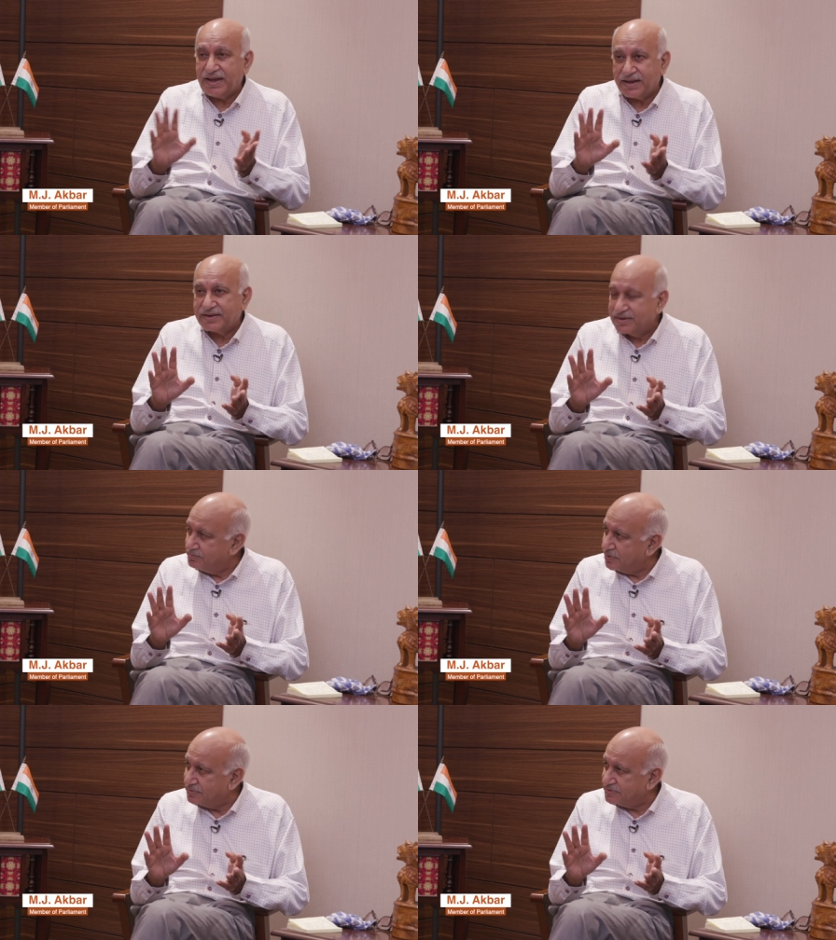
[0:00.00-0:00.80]
angry
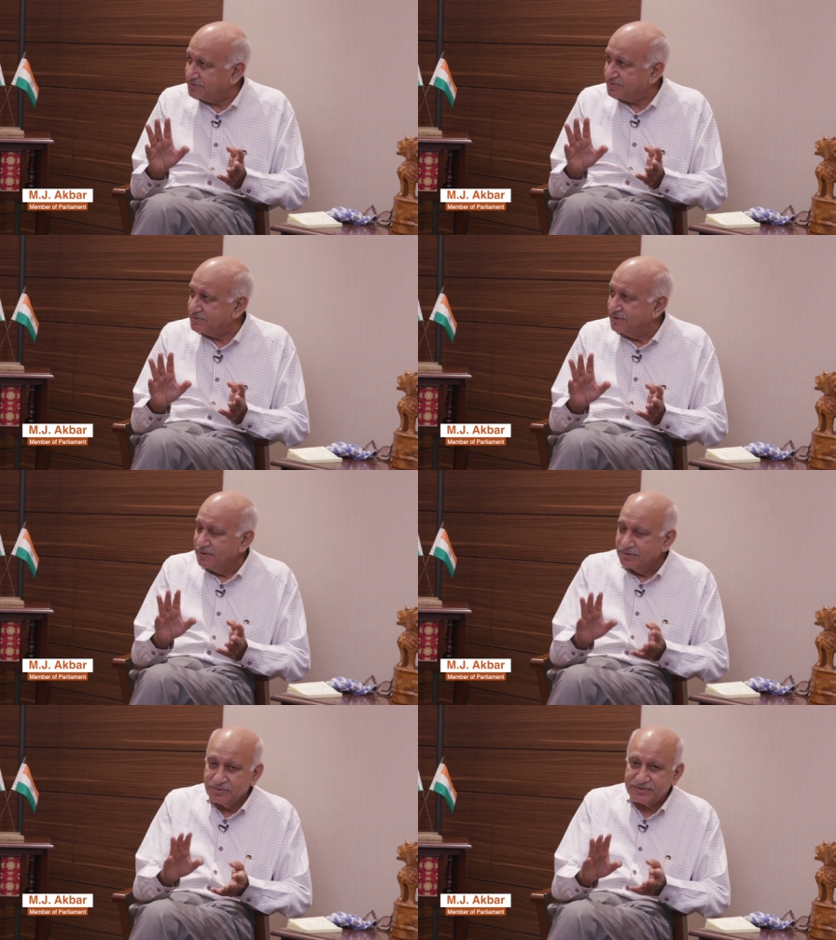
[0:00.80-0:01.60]
about this
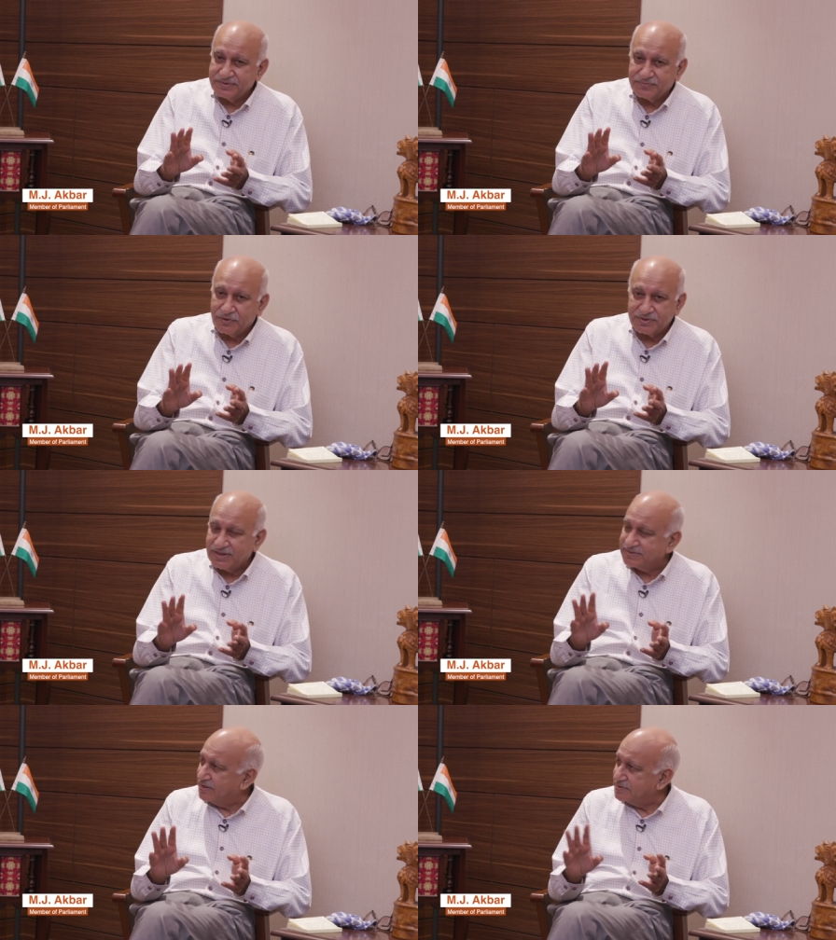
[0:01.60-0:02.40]
was, of course,
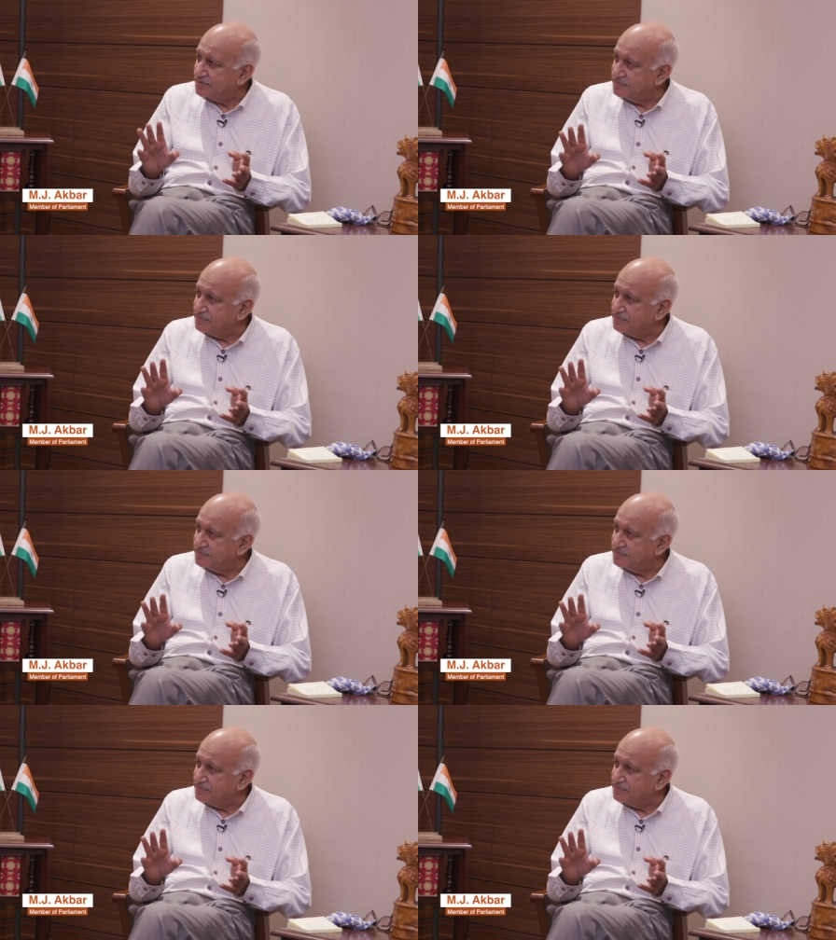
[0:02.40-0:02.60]
Azad.